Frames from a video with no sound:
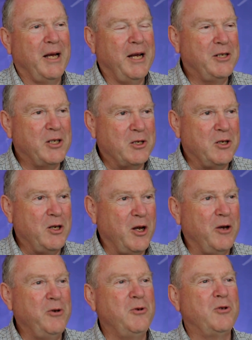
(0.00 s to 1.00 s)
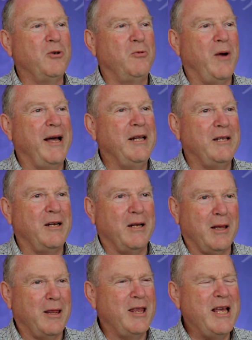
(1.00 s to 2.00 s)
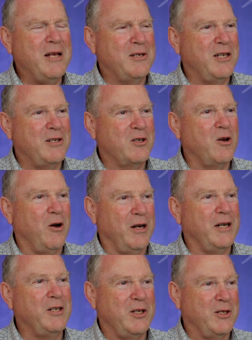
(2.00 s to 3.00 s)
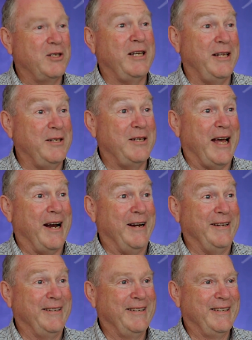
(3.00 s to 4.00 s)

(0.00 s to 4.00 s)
It just knows the rate that it thinks it's got and just sends at it.